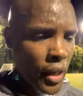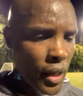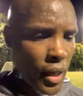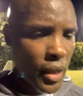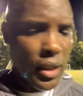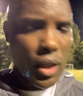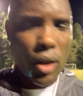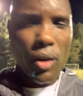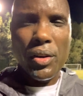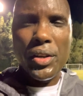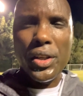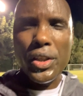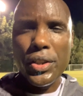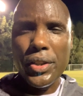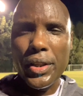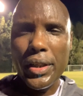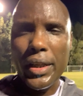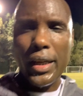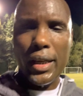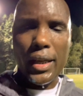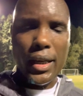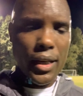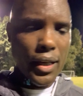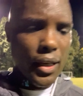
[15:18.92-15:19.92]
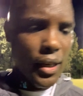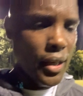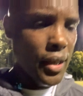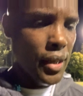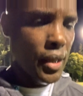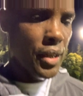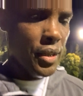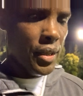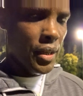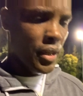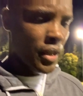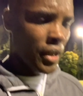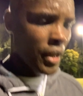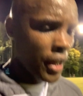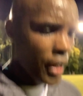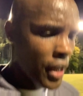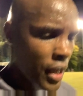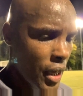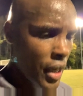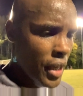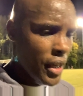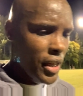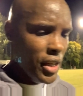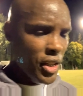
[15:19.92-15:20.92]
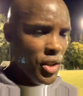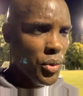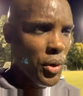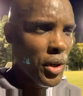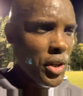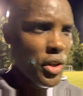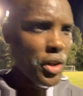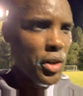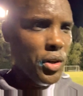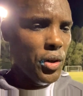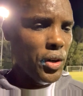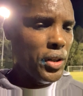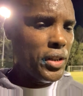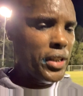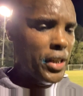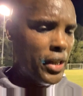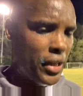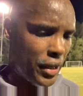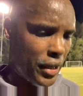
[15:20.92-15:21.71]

the conditioning, is when you're not